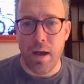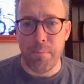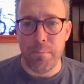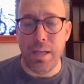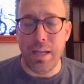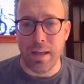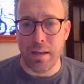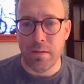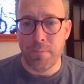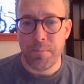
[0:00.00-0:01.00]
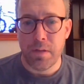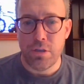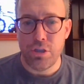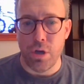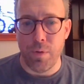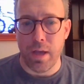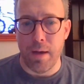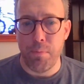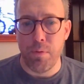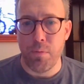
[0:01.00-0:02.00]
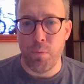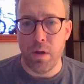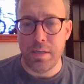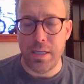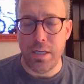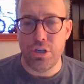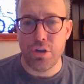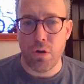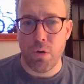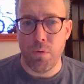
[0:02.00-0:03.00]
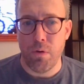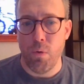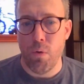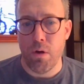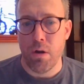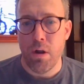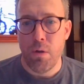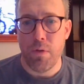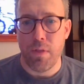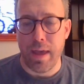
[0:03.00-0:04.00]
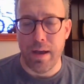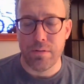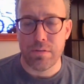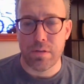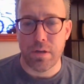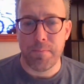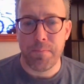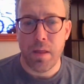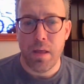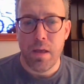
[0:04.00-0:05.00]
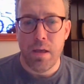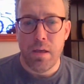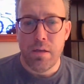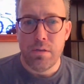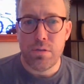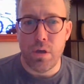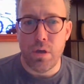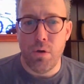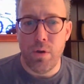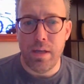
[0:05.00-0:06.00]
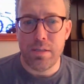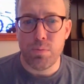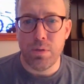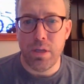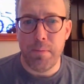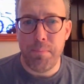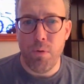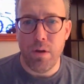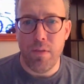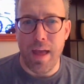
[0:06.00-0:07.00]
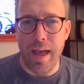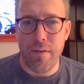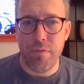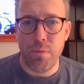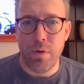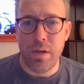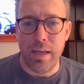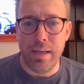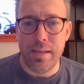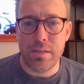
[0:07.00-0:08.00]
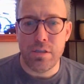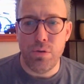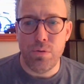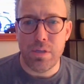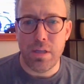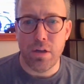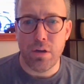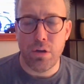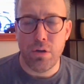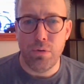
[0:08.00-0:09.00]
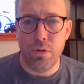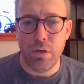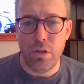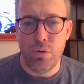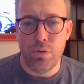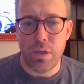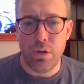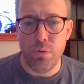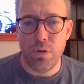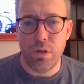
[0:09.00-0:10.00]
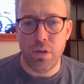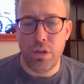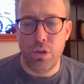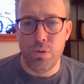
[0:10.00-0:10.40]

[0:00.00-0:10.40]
meeting showing up with a teacher or with a counselor. So it's really important that everyone is using Google and